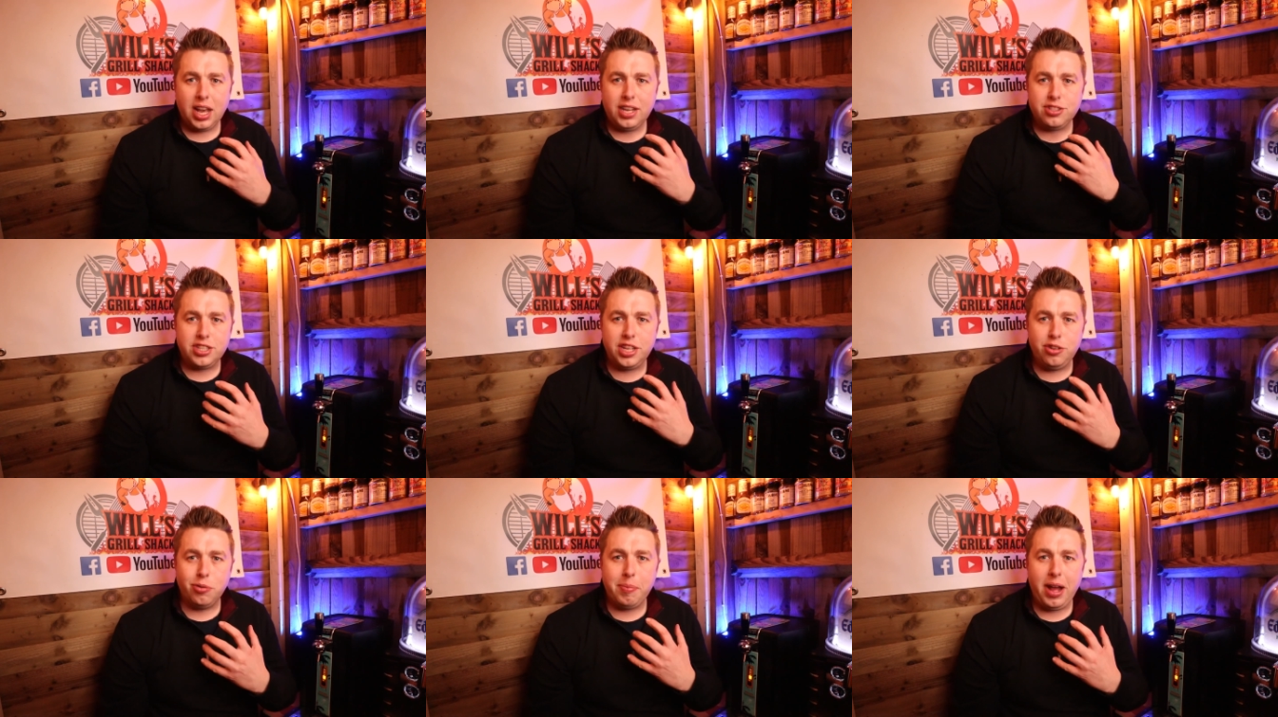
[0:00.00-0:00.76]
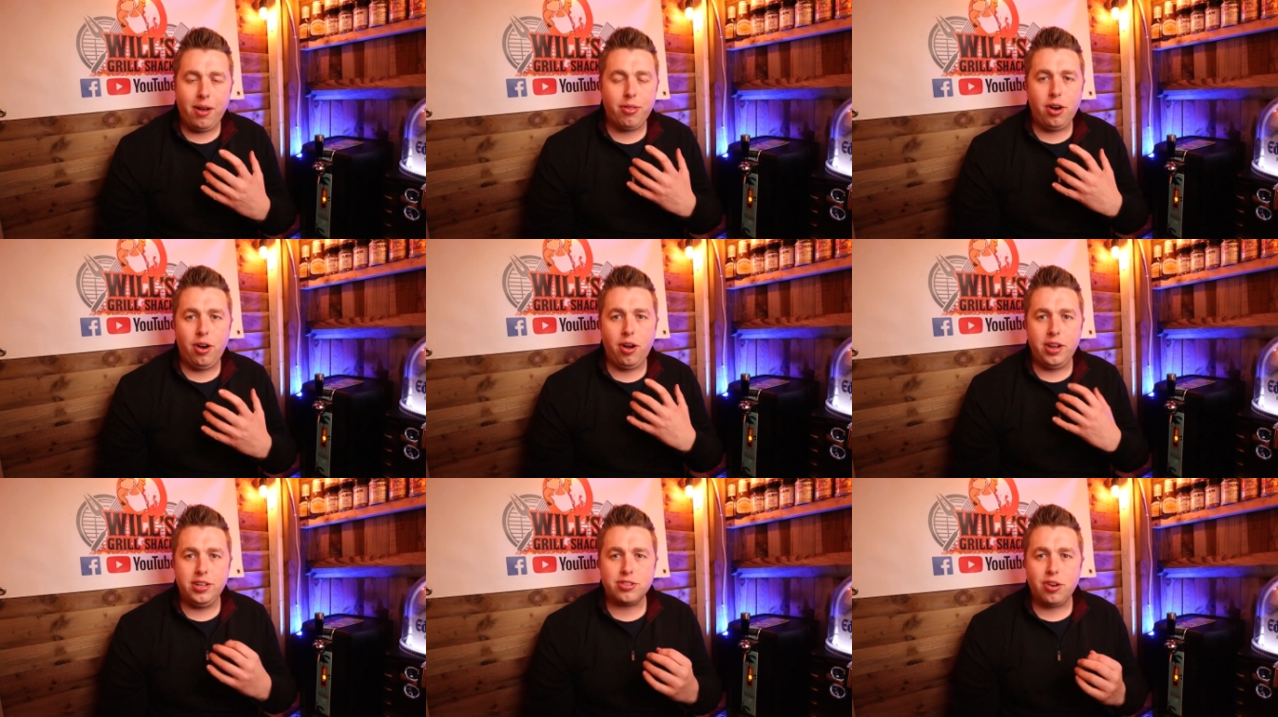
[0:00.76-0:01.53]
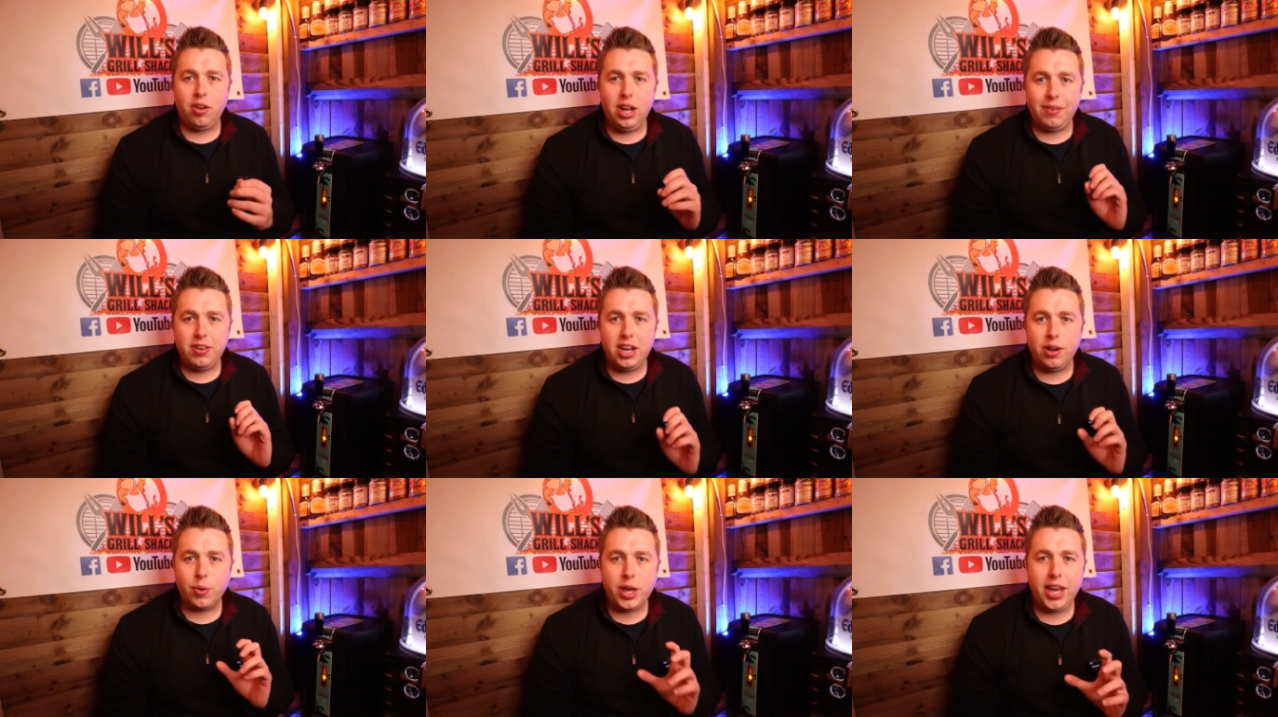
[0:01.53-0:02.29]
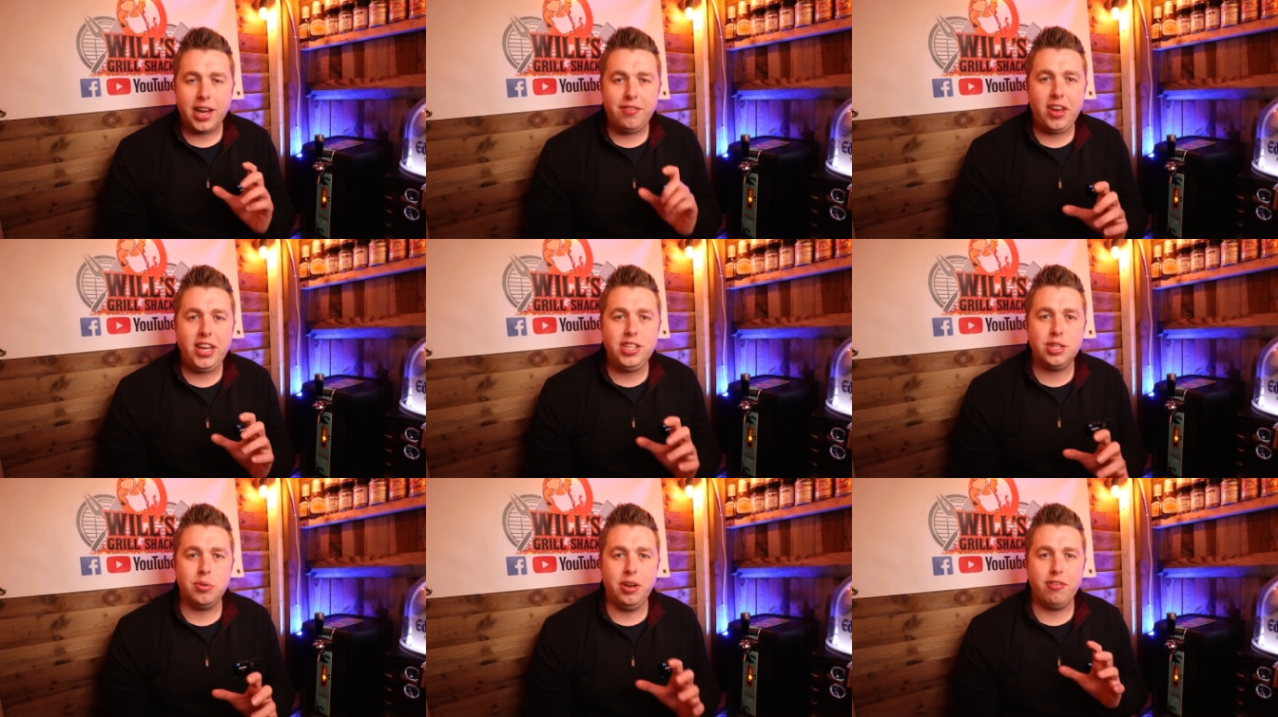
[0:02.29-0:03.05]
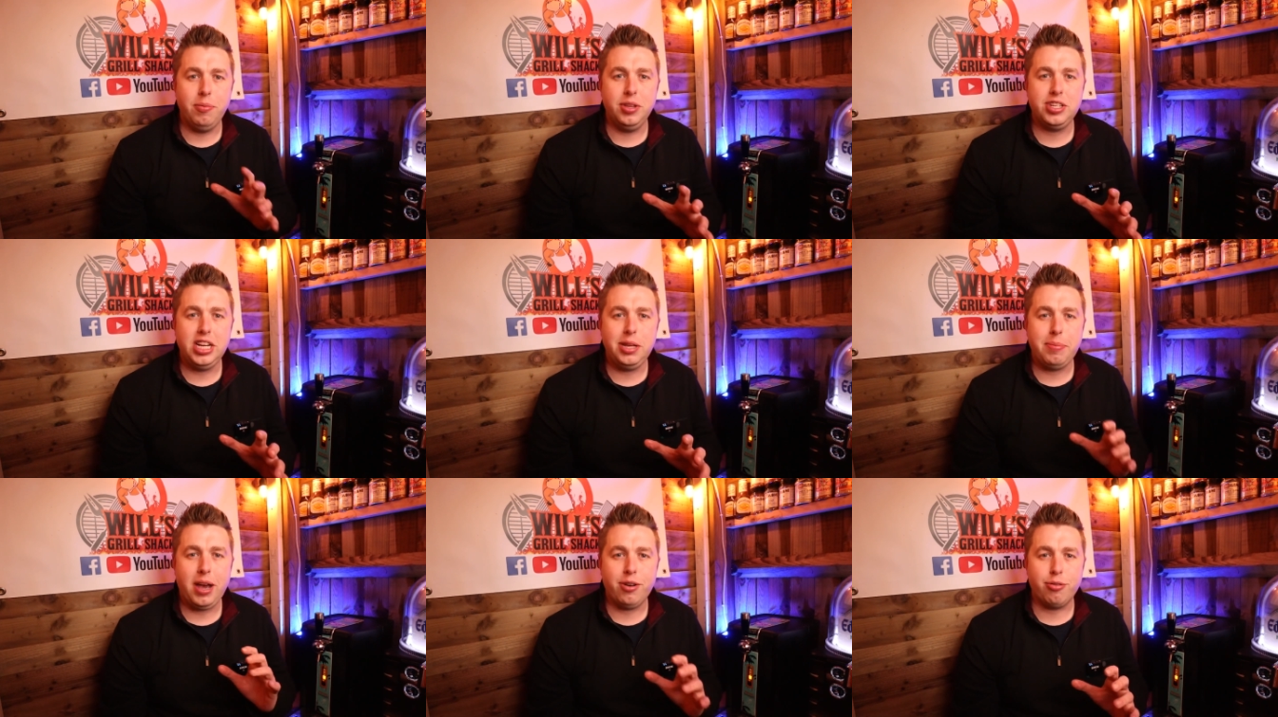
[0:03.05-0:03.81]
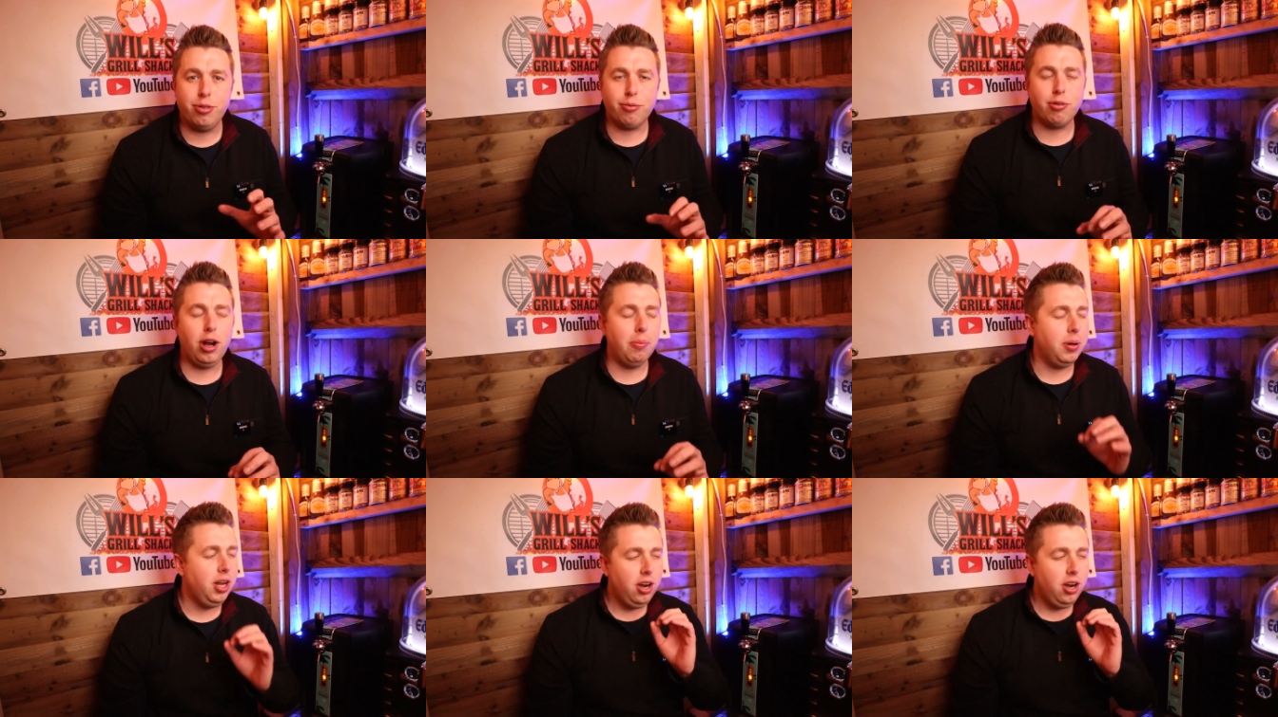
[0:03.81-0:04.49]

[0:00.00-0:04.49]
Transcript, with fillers: It's just in your mouth. Oh, and it's got a lovely little kick of heat to it from the chili powder on the rub.